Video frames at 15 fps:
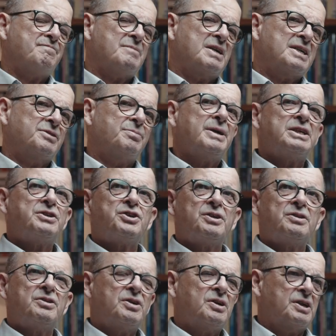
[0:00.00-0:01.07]
As
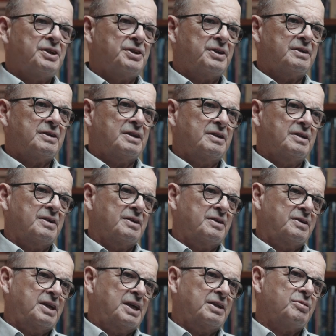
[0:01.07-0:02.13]
mentioned earlier,
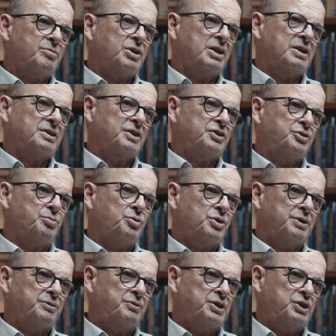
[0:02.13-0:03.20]
a catamaran is
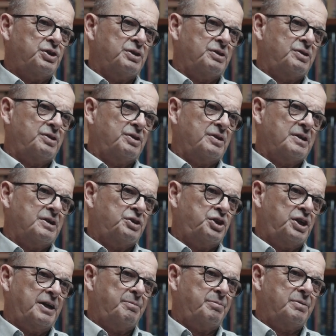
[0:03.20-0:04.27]
more efficient
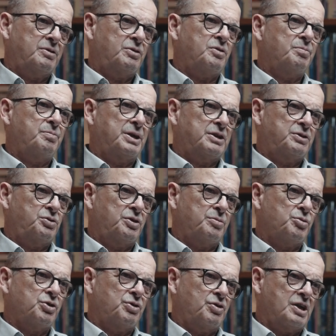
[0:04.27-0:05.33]
shape compared to a
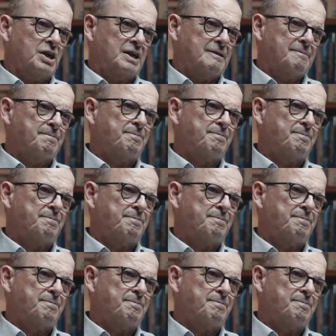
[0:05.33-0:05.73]
monohull.